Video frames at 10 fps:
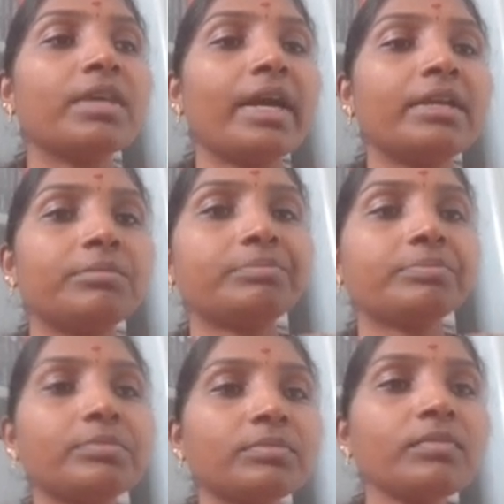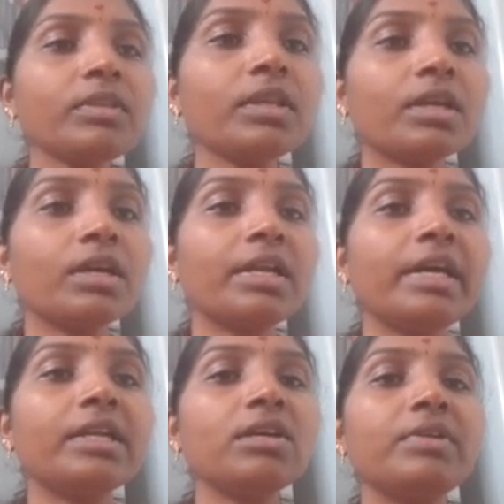And
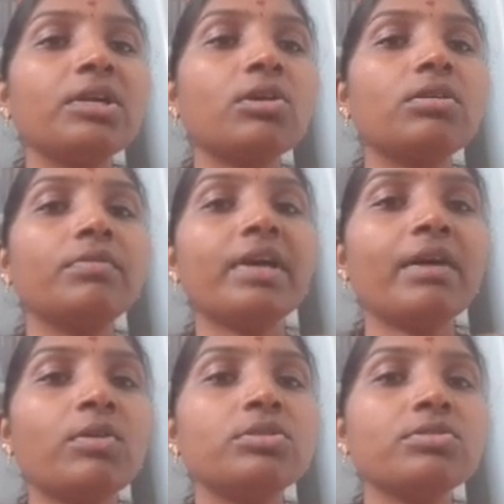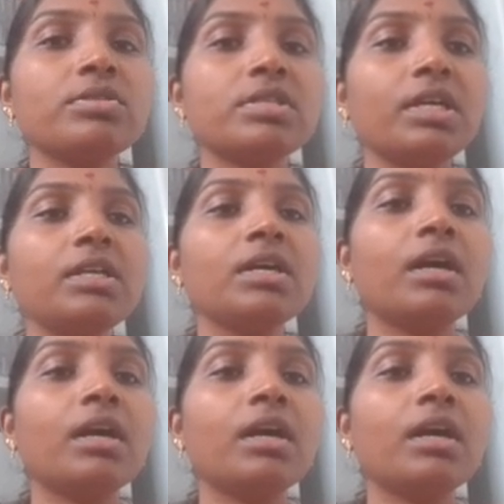later we have also seen